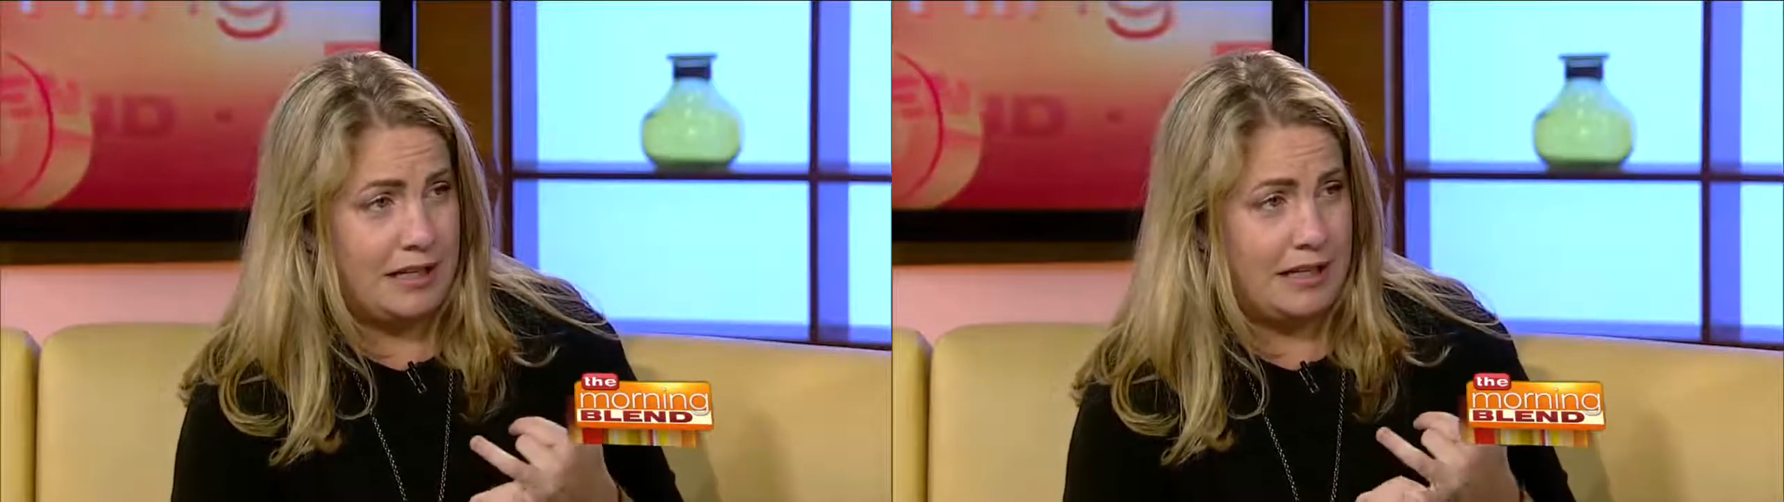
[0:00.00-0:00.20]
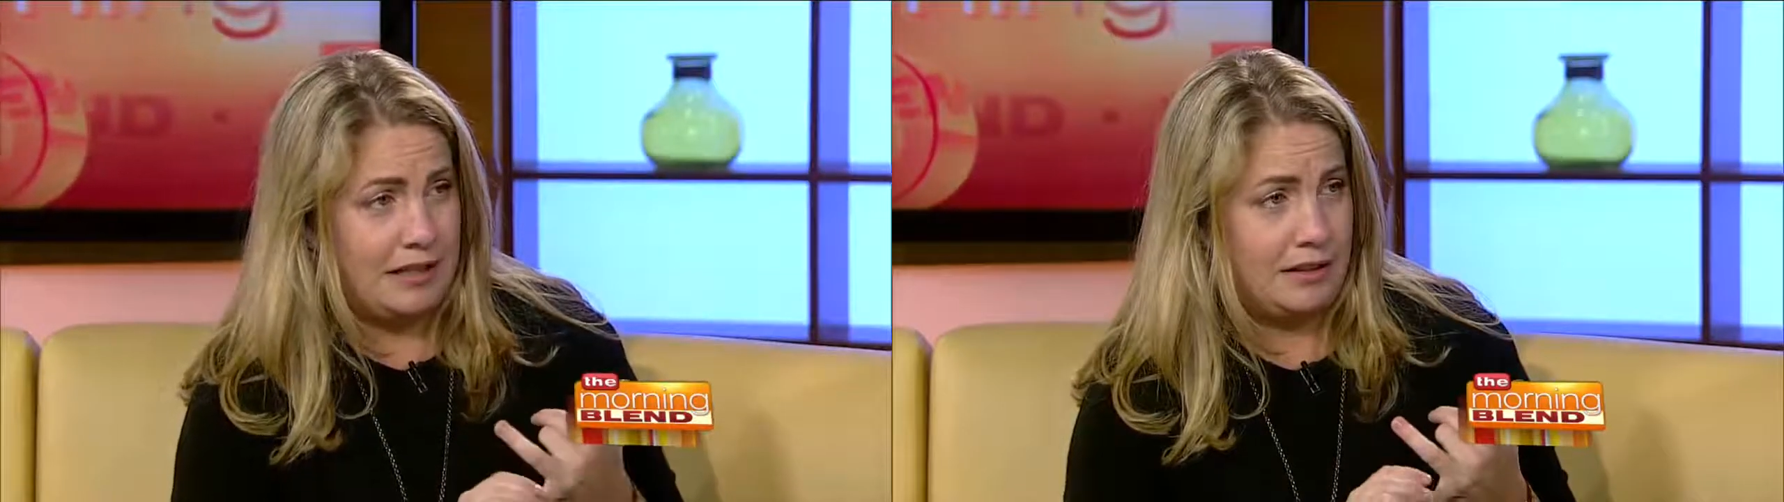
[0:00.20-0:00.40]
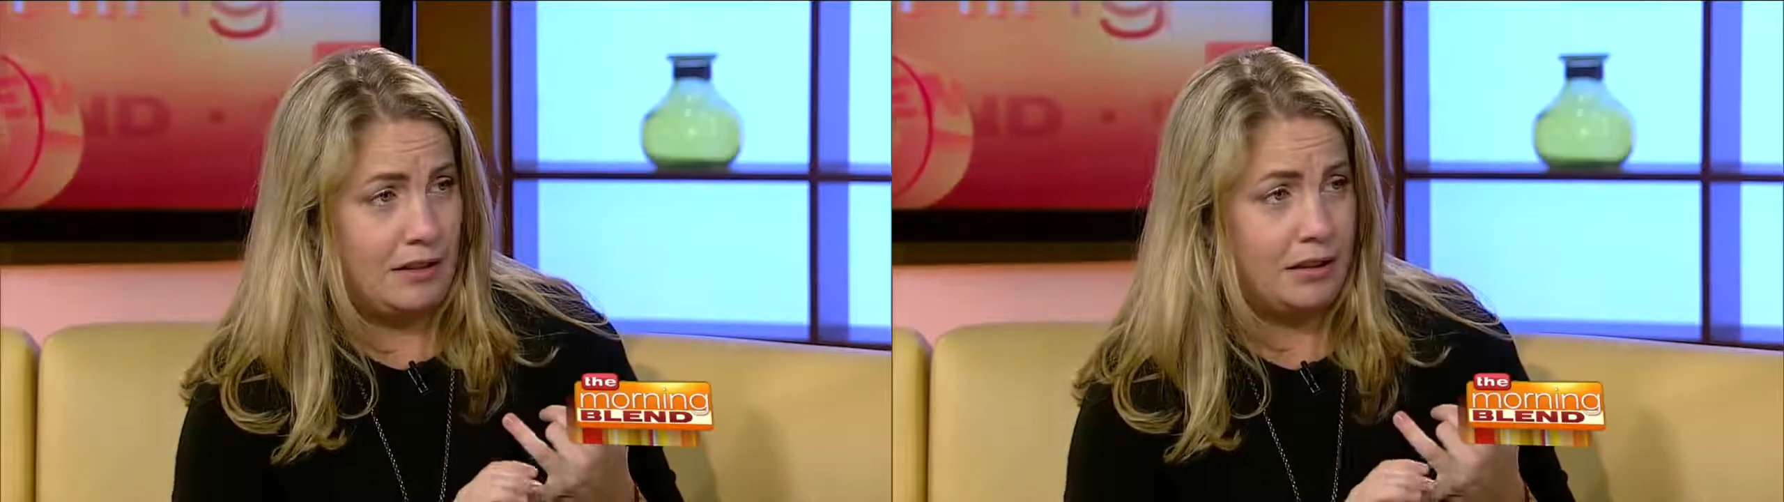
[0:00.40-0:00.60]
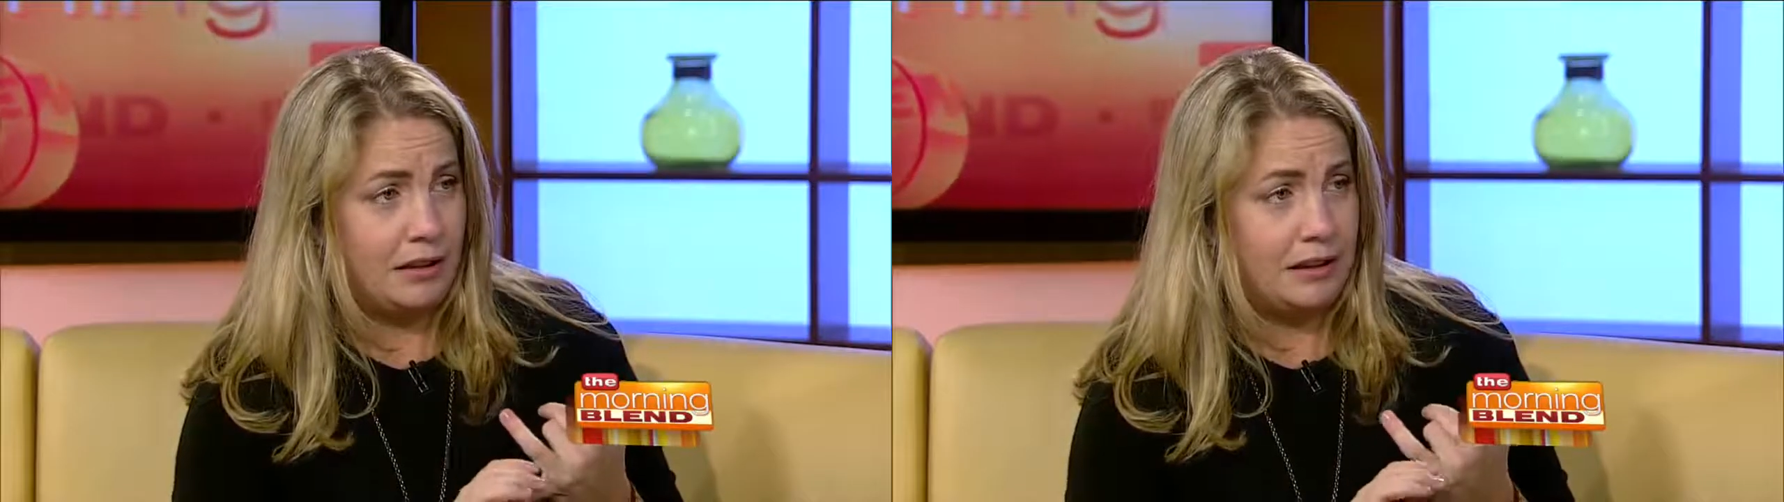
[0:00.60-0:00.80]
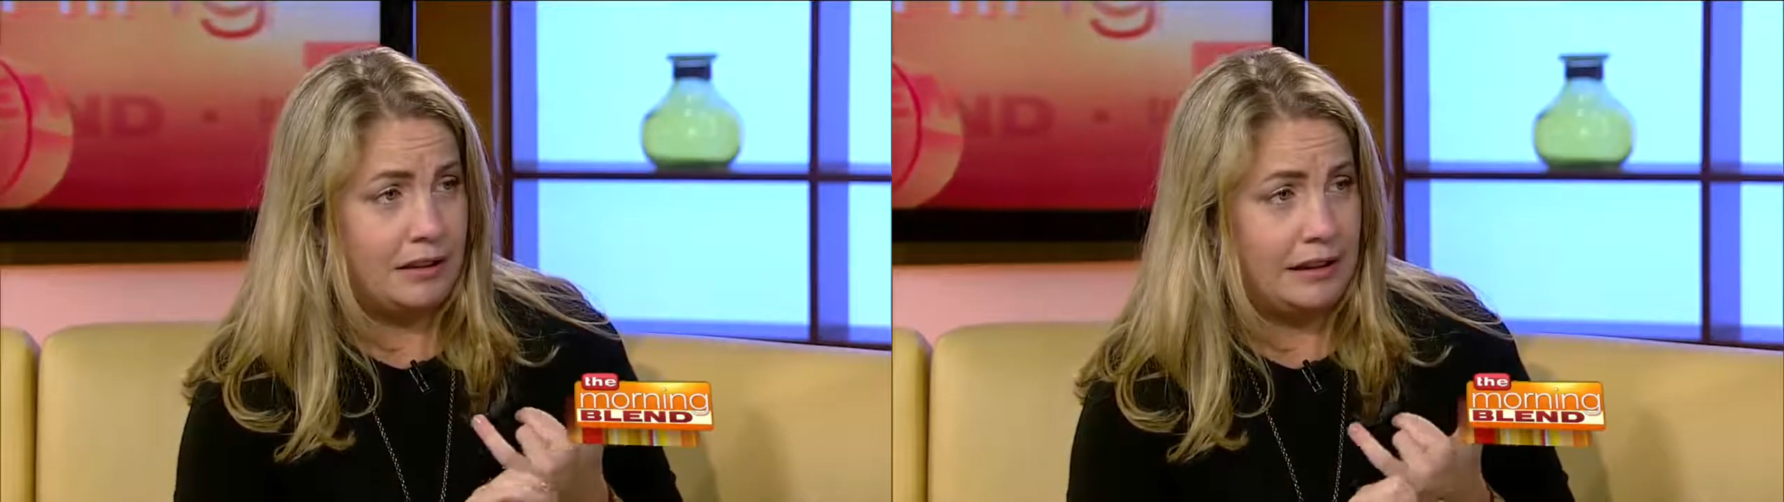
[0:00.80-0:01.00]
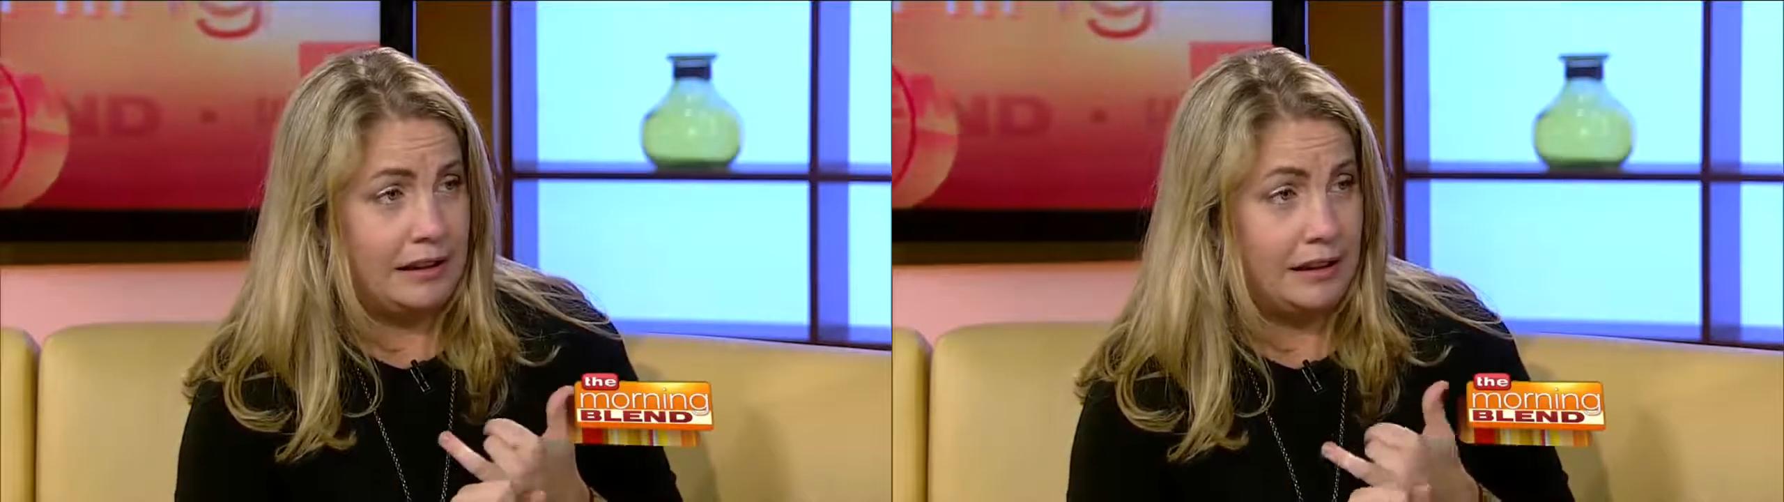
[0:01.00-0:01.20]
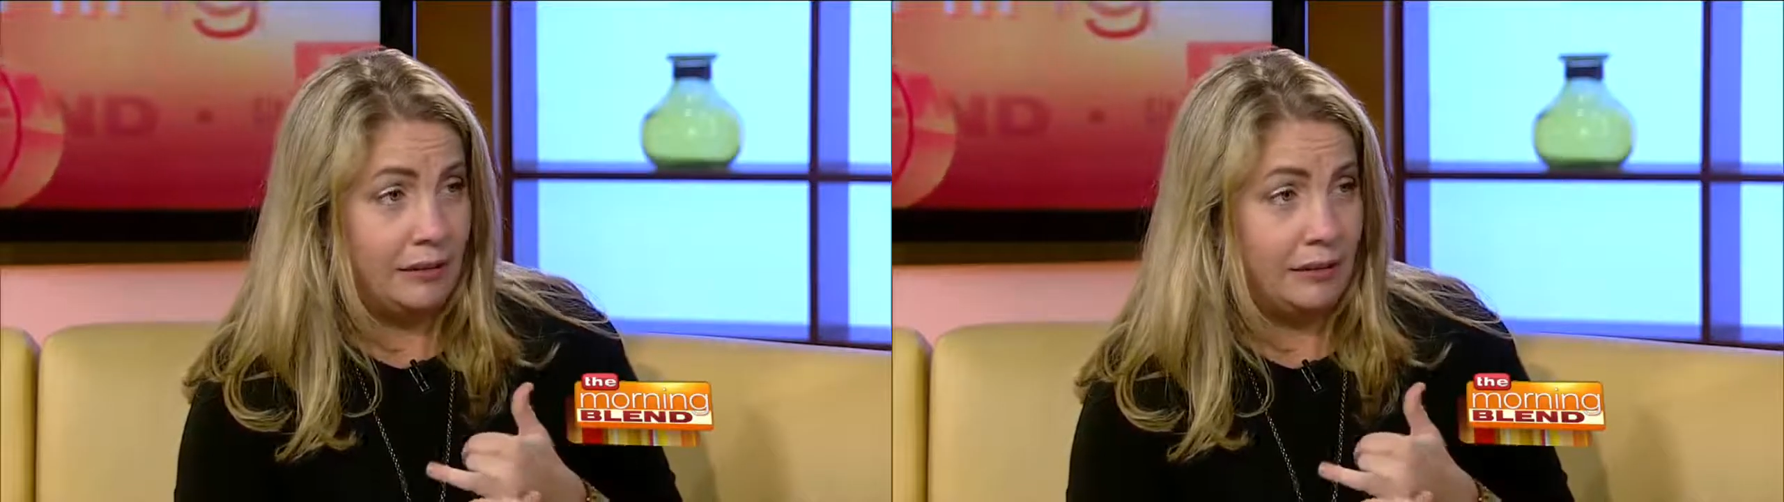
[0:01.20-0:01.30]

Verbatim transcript: is currently